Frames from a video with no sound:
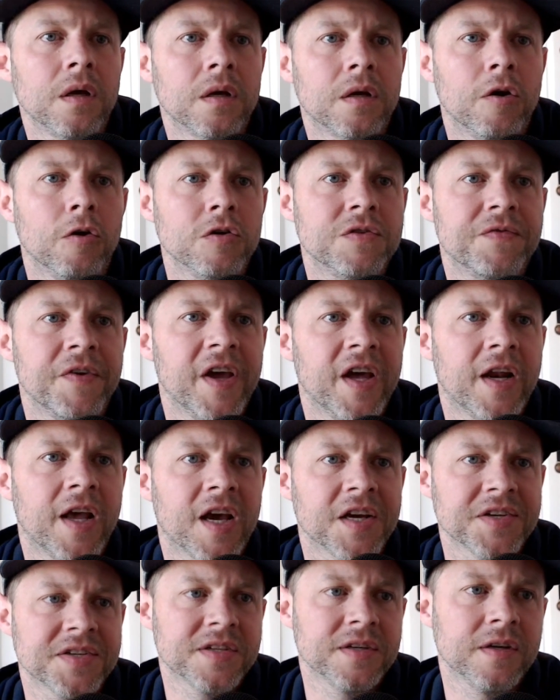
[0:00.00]
Coach Van
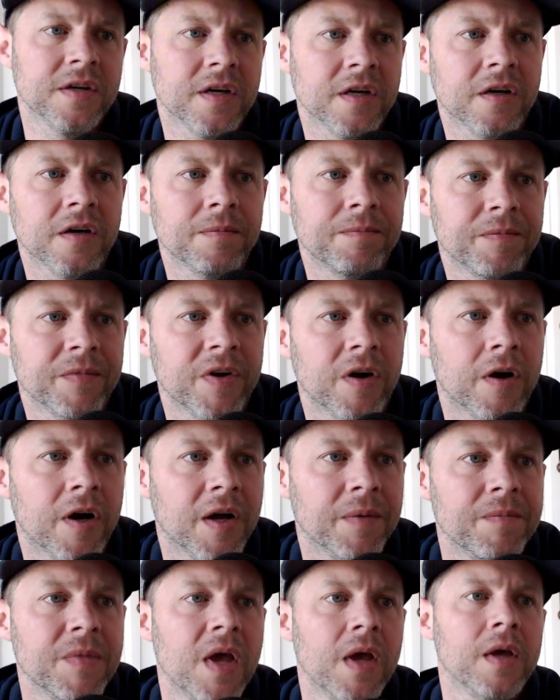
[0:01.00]
Asten here, all
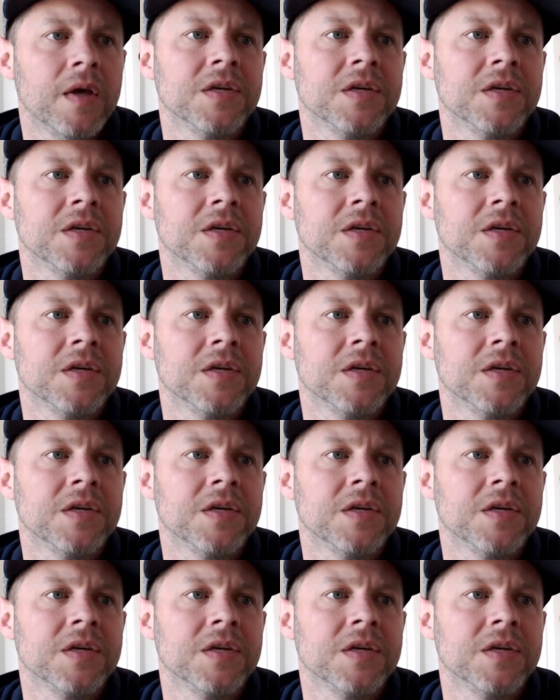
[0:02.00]
right?